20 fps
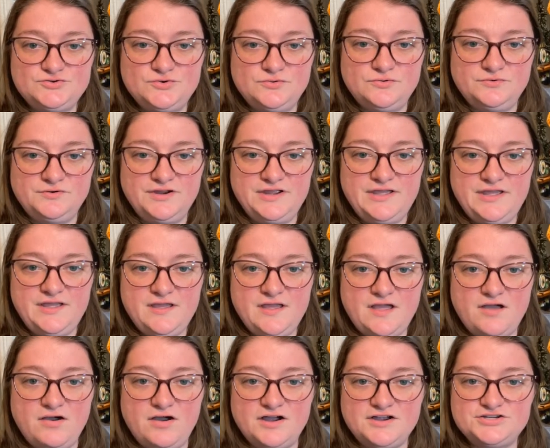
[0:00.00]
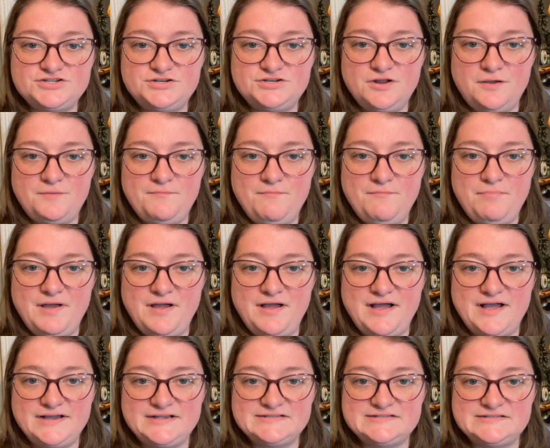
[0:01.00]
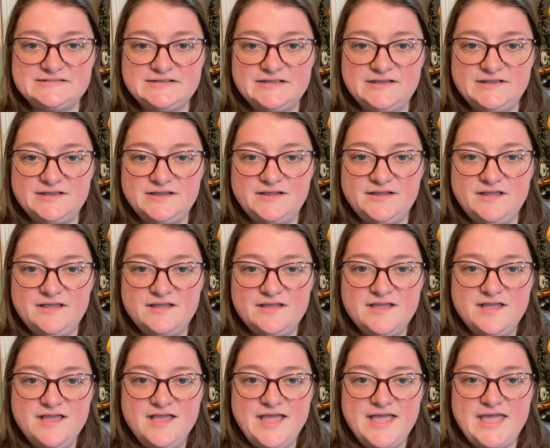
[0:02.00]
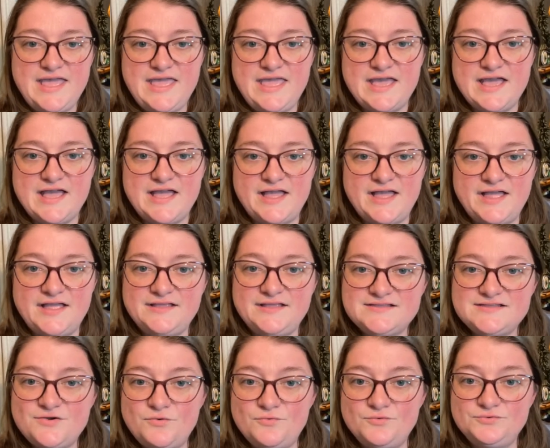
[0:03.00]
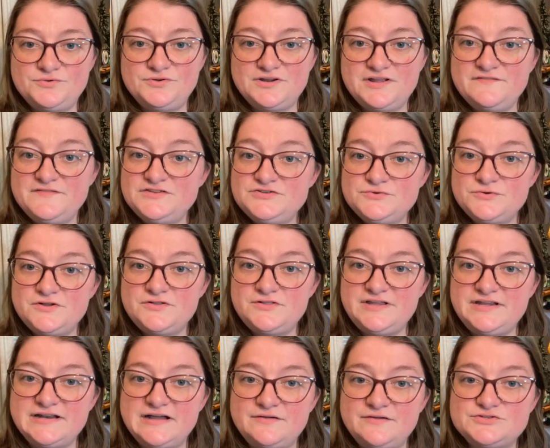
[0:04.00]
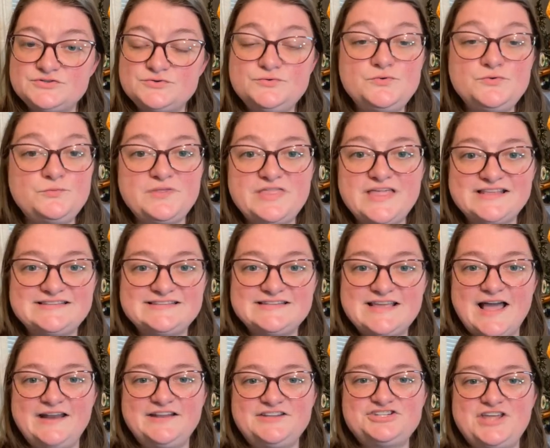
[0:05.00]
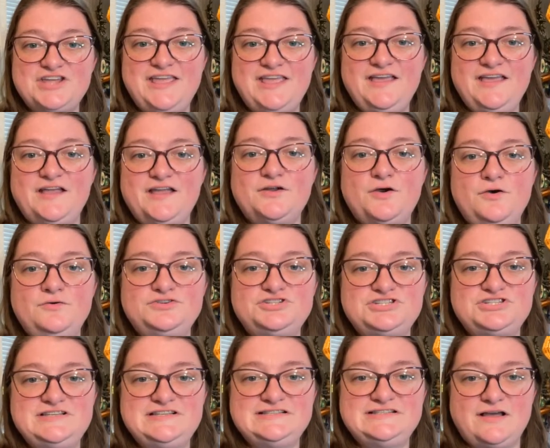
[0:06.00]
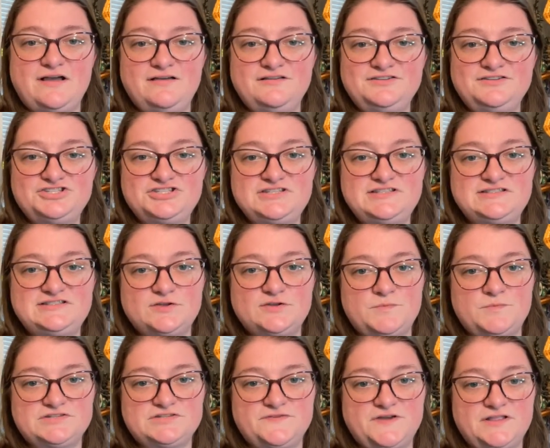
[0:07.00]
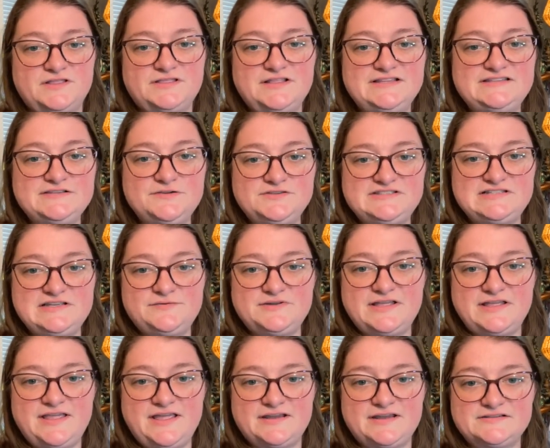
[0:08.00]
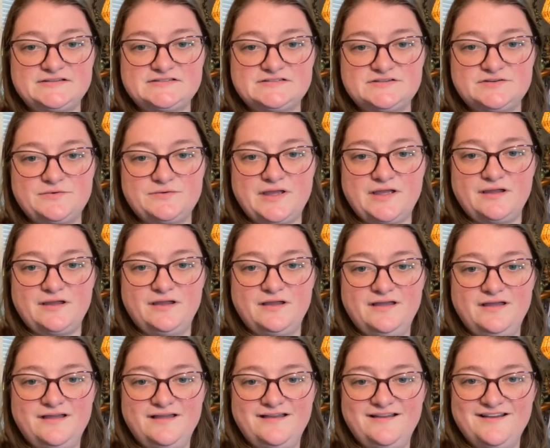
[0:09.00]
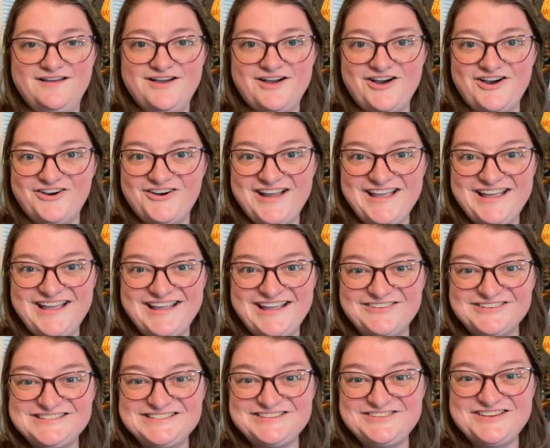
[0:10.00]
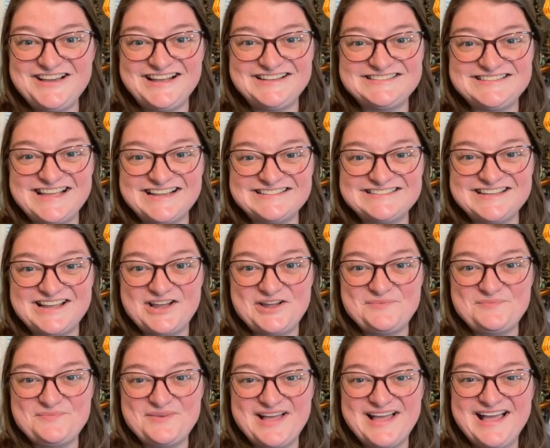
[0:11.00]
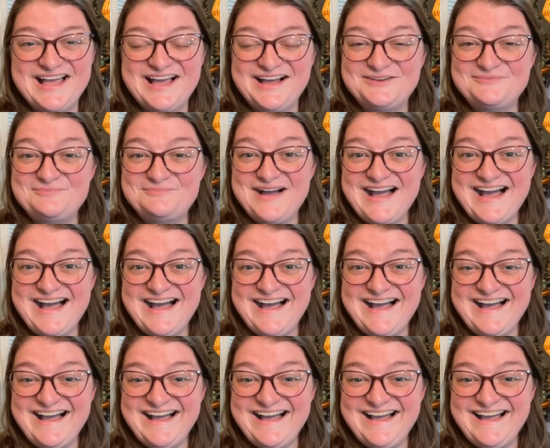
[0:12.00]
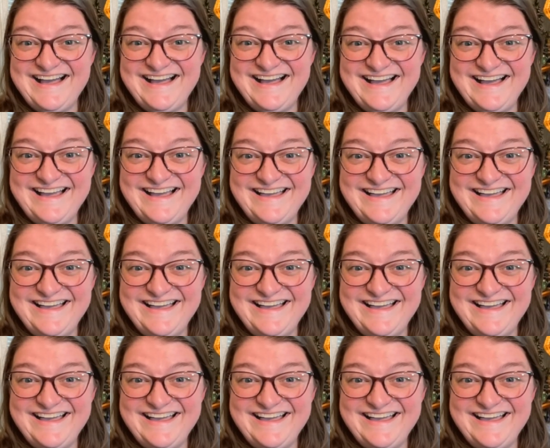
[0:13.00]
jewelry, auction unboxing, and older inventory clean out. Ooh, that's Scottish Anne. Oh, she's so much fun. Let's go see what Anne is doing. All right. I will see you guys next time. Bye.